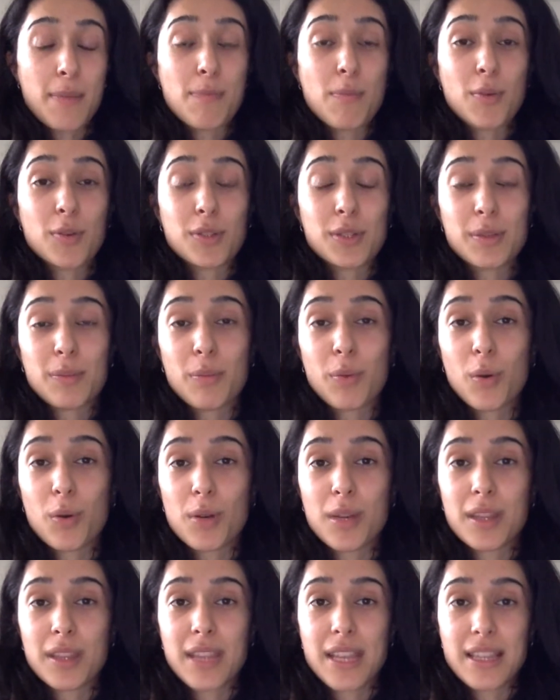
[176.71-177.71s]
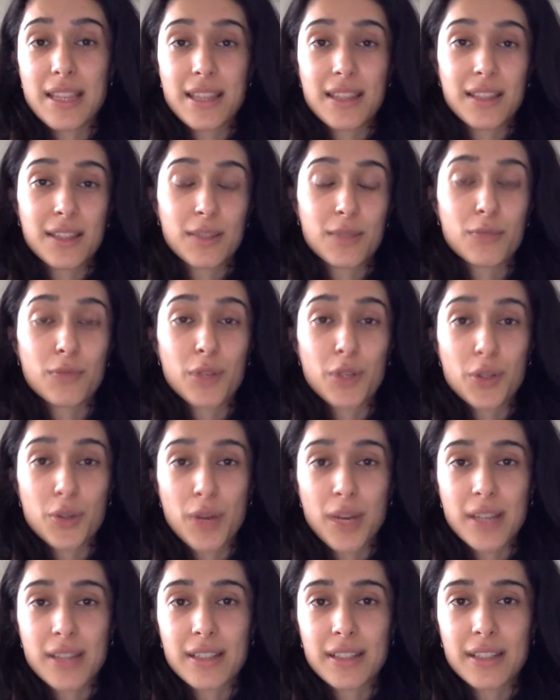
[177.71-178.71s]
most important thing that this
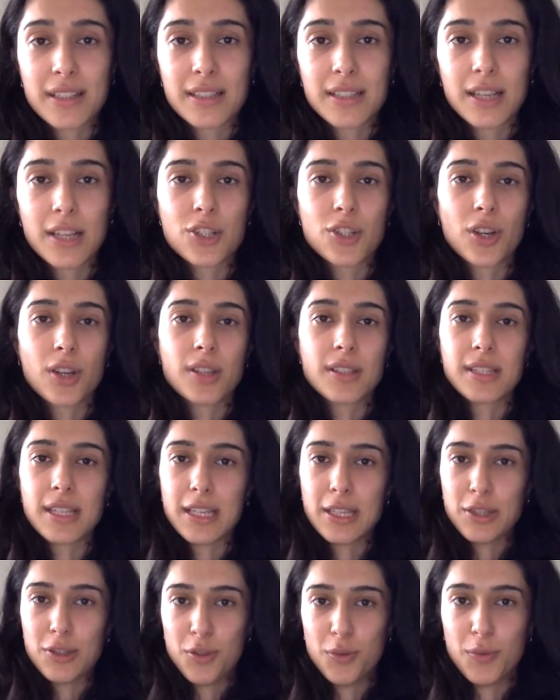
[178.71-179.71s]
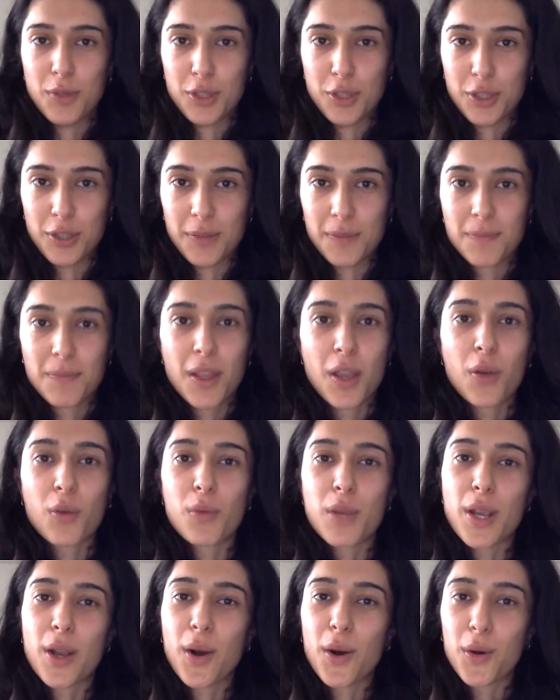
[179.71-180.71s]
retreat is going to touch on is intuition.
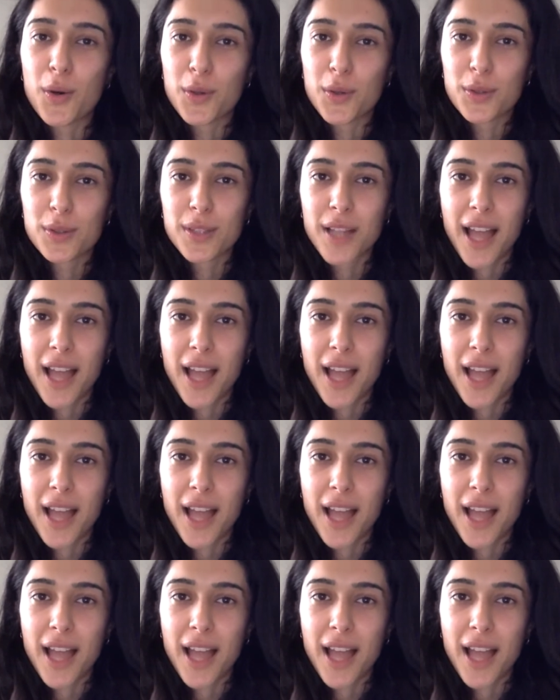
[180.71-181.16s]
We all